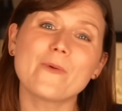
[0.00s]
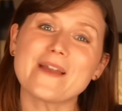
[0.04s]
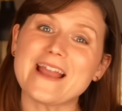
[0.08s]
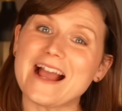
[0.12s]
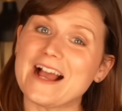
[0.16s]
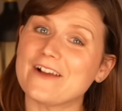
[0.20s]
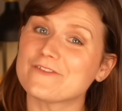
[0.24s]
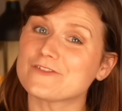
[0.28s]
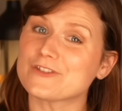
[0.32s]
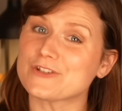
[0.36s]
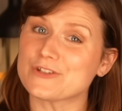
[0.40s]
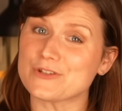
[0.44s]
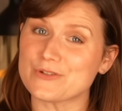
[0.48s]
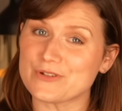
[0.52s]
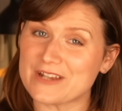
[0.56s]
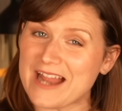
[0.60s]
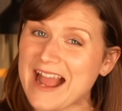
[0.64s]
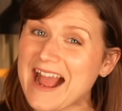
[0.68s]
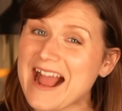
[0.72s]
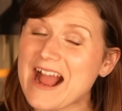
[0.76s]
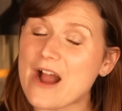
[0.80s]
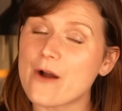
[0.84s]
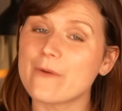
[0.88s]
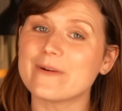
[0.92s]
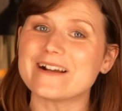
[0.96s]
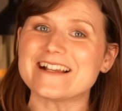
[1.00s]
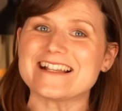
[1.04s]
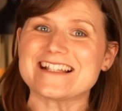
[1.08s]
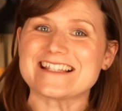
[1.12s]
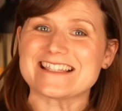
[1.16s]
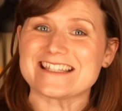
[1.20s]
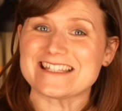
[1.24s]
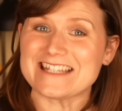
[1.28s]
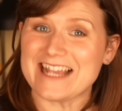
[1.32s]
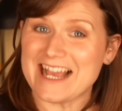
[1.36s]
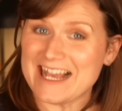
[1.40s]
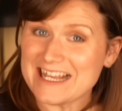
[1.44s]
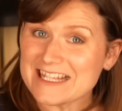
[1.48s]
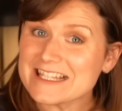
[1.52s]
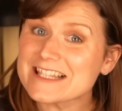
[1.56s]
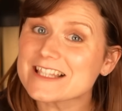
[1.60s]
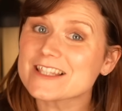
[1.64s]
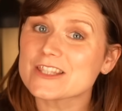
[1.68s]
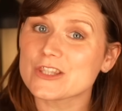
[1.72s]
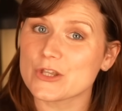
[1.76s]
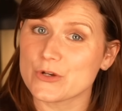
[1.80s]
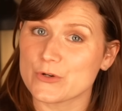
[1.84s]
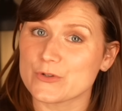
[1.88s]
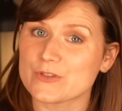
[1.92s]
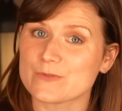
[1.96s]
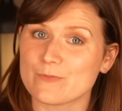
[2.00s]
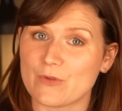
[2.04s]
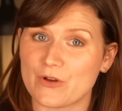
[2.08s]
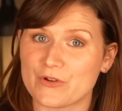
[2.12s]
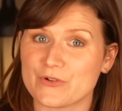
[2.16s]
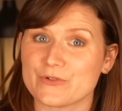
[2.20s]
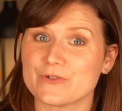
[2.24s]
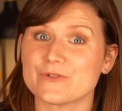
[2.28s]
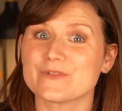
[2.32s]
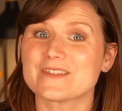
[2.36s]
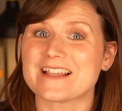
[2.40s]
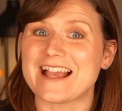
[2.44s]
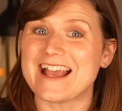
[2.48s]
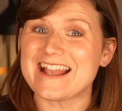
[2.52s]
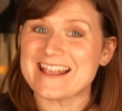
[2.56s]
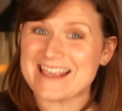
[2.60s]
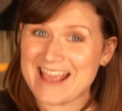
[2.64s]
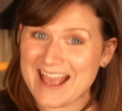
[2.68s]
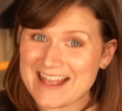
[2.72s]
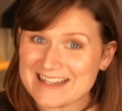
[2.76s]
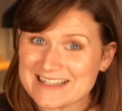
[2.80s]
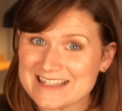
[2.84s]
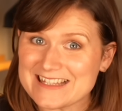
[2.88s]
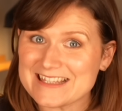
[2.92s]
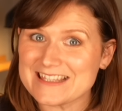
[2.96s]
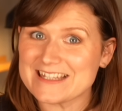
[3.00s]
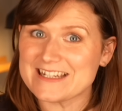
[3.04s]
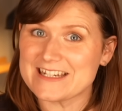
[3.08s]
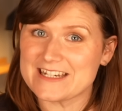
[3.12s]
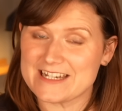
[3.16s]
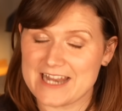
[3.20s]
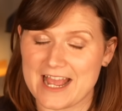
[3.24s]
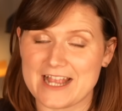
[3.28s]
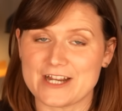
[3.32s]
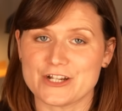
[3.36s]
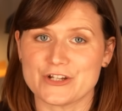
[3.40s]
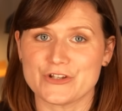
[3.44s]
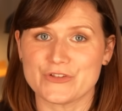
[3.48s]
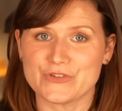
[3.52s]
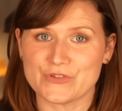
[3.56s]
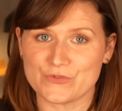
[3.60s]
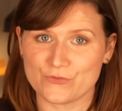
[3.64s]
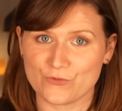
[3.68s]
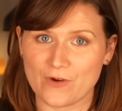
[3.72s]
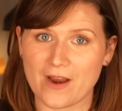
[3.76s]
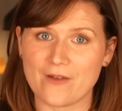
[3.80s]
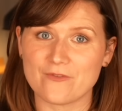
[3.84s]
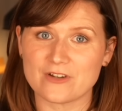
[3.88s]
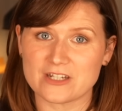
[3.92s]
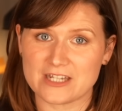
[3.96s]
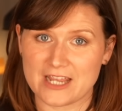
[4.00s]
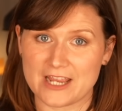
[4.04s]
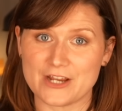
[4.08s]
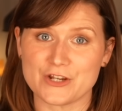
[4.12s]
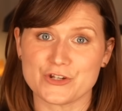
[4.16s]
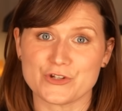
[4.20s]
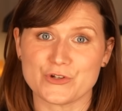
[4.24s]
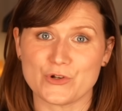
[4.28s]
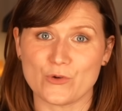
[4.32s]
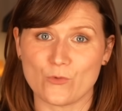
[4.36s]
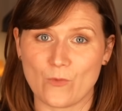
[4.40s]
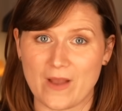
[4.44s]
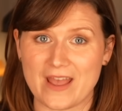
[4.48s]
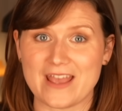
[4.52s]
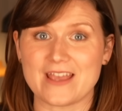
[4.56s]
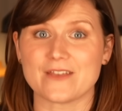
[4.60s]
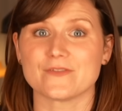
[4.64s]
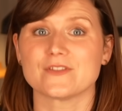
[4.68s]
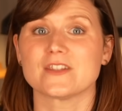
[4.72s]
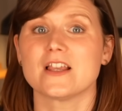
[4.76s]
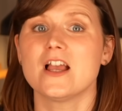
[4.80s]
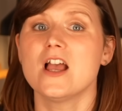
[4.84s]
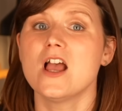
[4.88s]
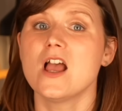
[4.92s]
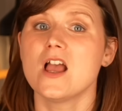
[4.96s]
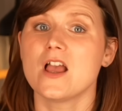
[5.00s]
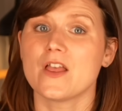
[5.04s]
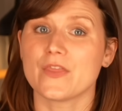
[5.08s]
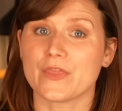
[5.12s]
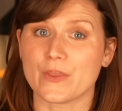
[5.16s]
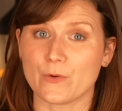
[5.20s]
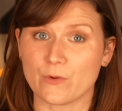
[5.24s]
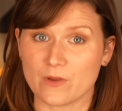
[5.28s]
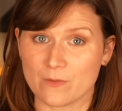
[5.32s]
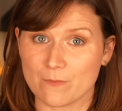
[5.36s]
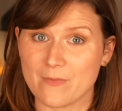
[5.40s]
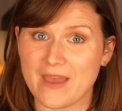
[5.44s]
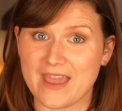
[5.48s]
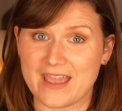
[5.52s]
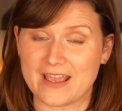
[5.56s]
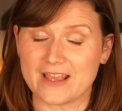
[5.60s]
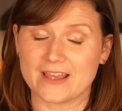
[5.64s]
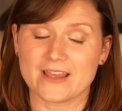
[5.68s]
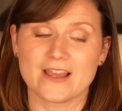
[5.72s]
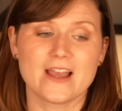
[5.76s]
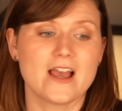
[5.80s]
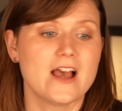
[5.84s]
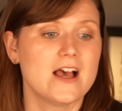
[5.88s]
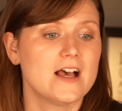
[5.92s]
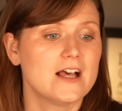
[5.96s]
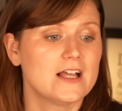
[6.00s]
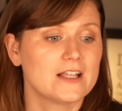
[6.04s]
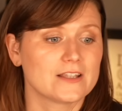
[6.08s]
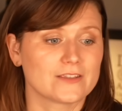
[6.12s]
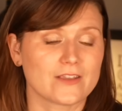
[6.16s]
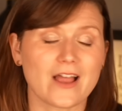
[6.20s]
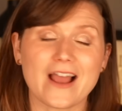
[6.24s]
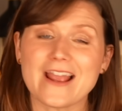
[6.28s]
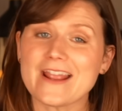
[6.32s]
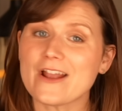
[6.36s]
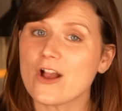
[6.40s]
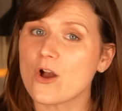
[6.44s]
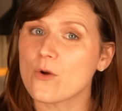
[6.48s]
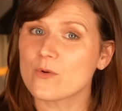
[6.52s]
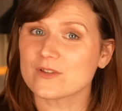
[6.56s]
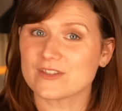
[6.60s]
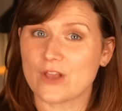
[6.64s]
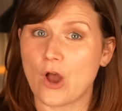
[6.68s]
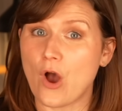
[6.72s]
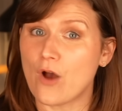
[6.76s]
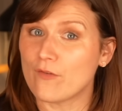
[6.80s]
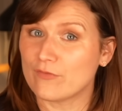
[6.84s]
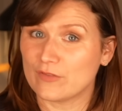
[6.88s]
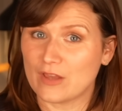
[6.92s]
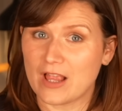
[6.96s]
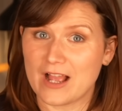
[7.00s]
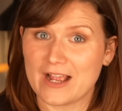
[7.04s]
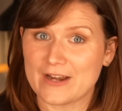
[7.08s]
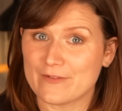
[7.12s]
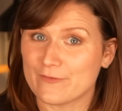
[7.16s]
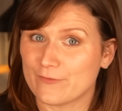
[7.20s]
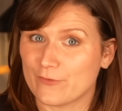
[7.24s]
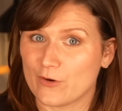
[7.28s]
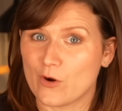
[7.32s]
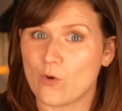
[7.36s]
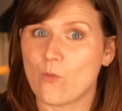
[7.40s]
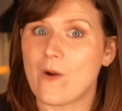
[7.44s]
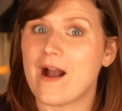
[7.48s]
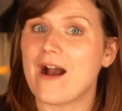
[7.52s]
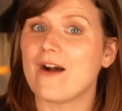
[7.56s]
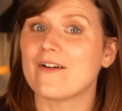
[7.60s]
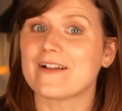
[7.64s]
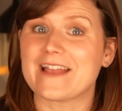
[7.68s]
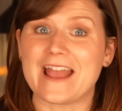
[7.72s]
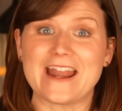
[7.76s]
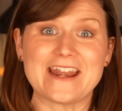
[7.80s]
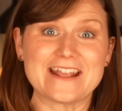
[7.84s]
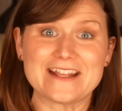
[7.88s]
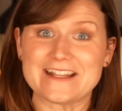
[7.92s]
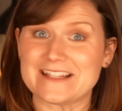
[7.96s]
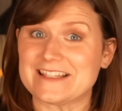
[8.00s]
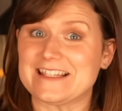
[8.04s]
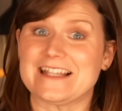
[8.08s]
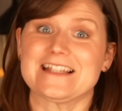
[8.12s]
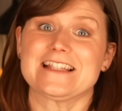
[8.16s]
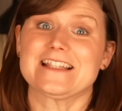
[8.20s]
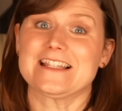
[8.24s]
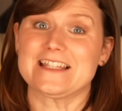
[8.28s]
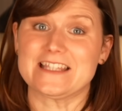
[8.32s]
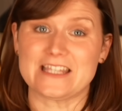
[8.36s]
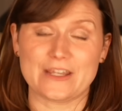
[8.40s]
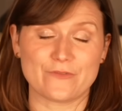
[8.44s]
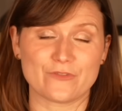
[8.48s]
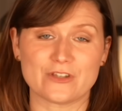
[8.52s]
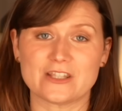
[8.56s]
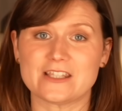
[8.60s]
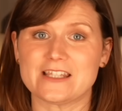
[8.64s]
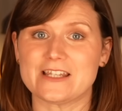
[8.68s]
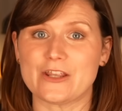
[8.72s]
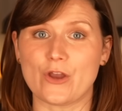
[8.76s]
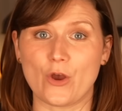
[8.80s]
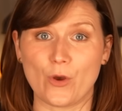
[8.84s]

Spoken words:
we have to do now is test those models against the detections of gravitational waves that we make. LIGO was offline for a while getting a sensitivity